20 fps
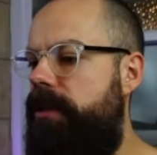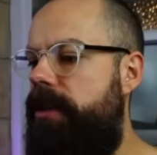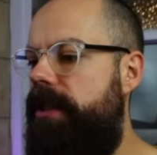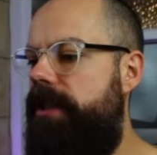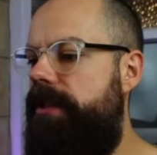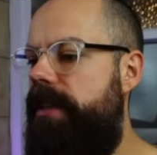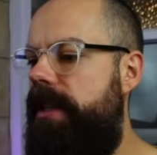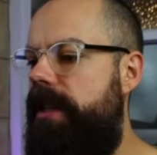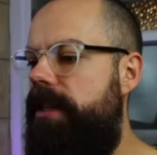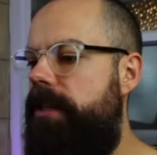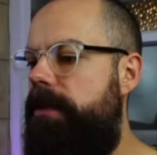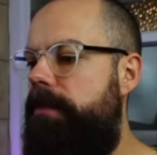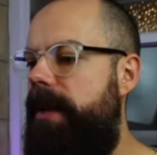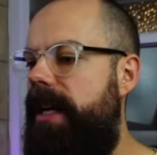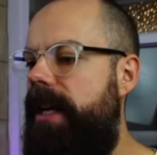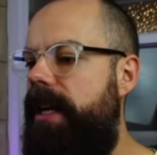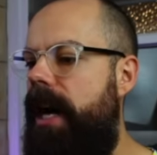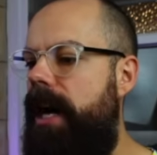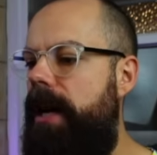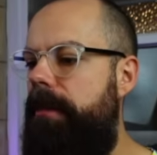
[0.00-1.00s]
You can see that it's
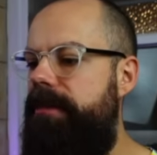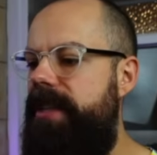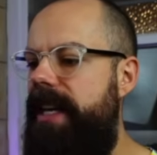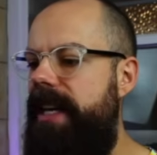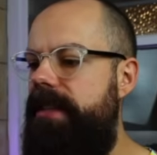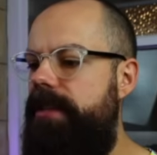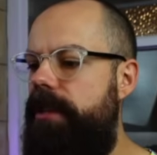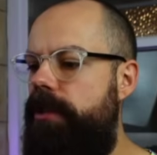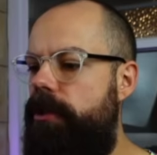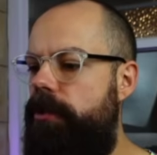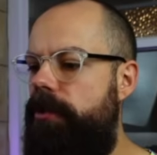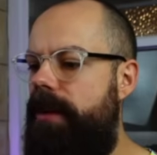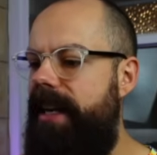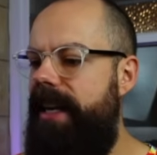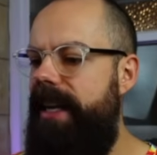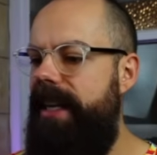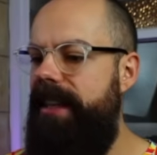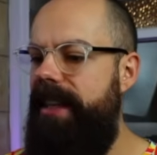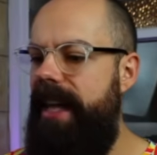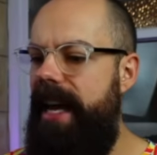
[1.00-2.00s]
been updated. You
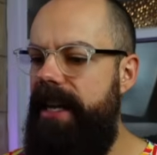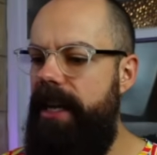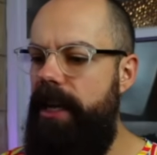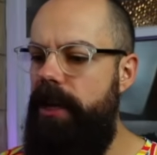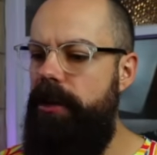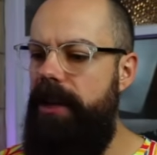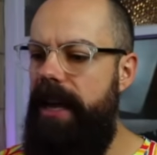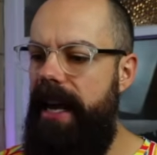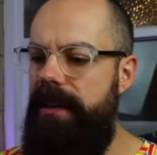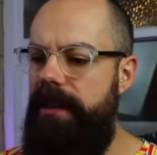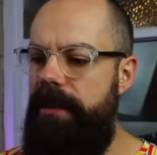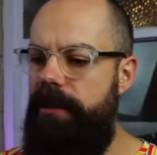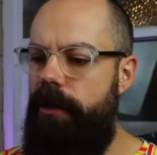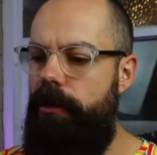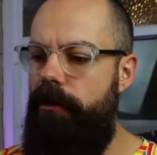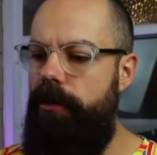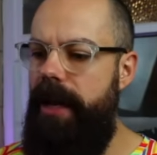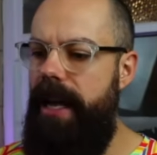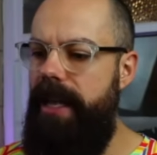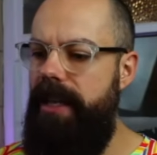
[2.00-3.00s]
click that and you get this
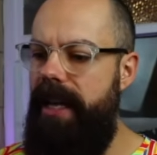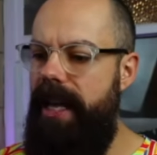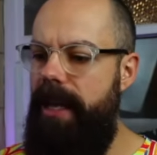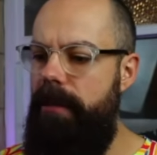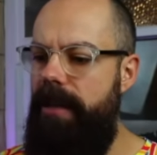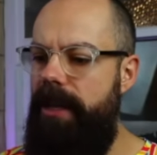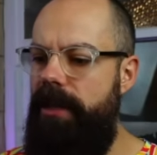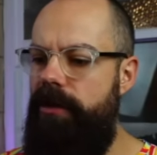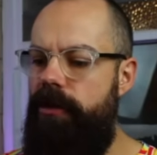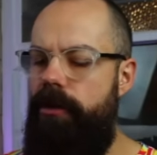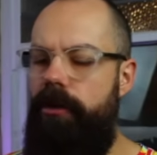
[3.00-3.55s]
create image